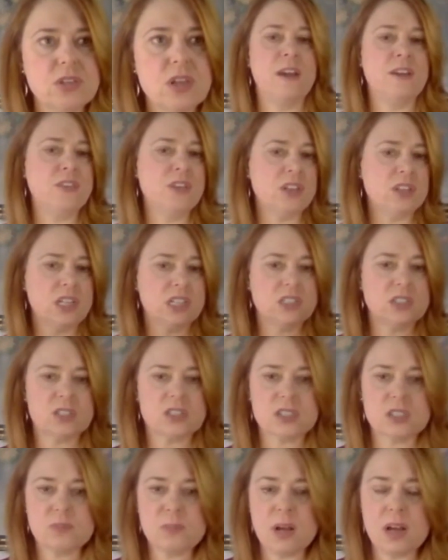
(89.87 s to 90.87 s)
If you like to
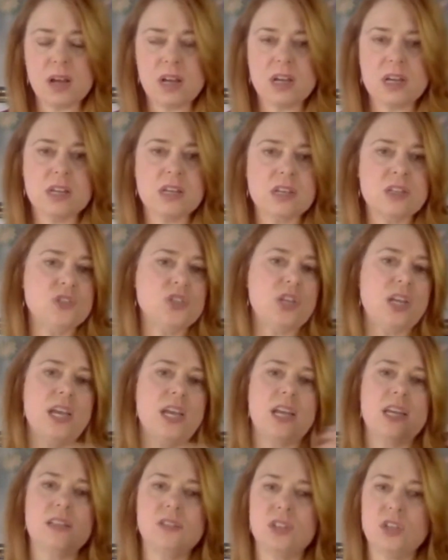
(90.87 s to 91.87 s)
smudge
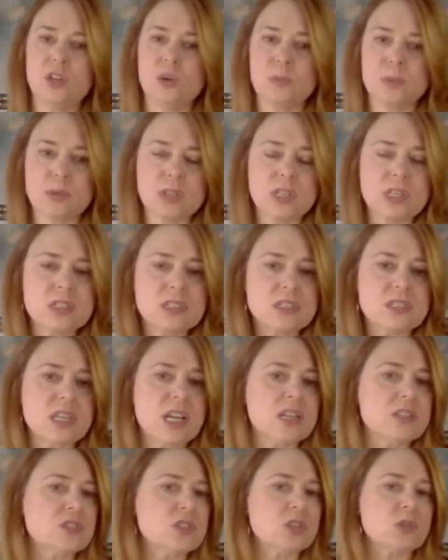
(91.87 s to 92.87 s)
and burn
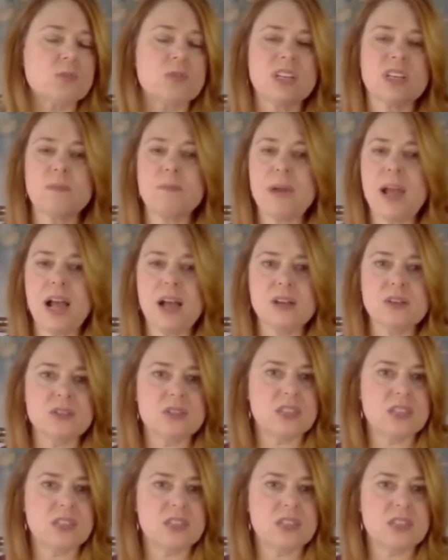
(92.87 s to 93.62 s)
incense or ring bells,